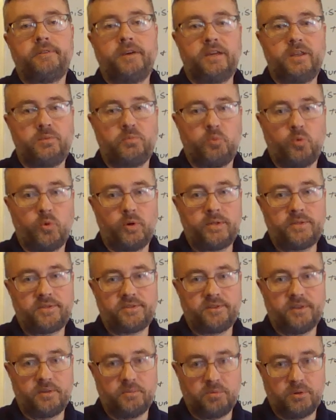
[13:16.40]
Faith
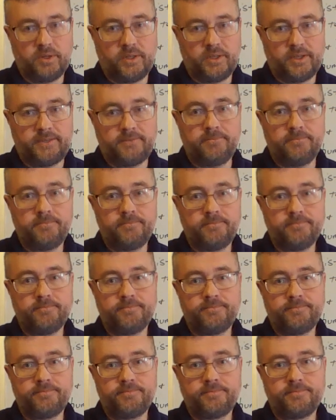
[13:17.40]
points to the blood
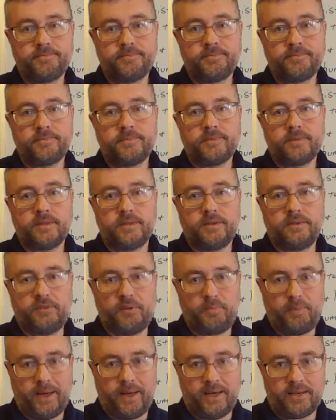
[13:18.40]
of
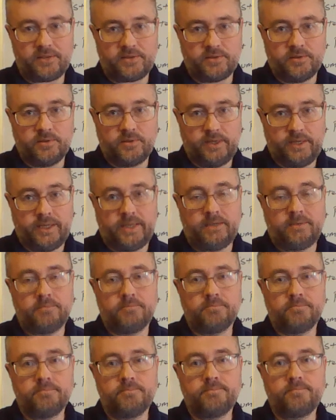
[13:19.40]
the paschal
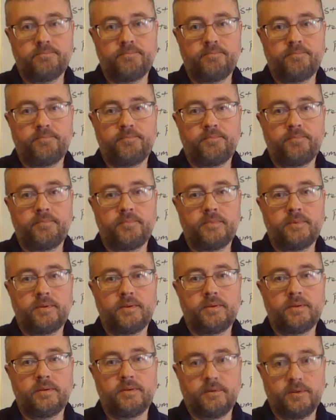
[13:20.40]
lamb,
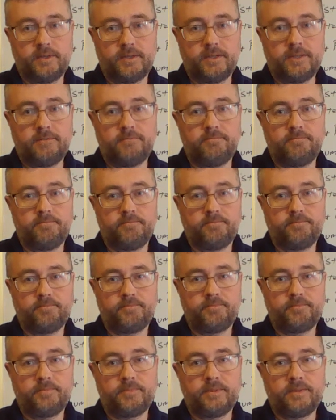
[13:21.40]
right?
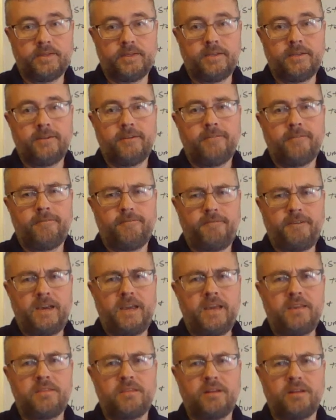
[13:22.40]

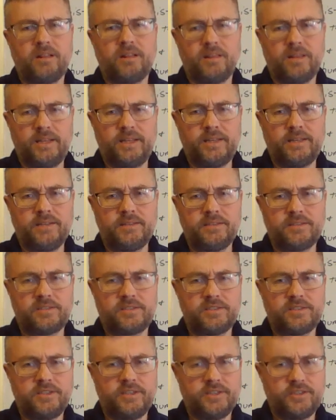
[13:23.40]
Faith
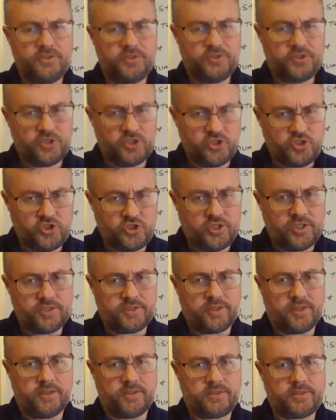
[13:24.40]
clings to
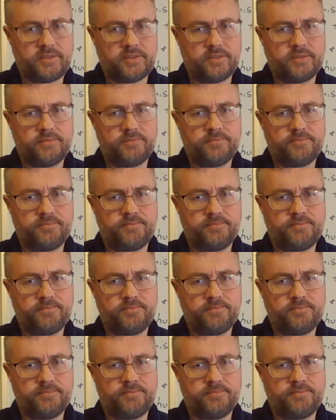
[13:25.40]
Jesus.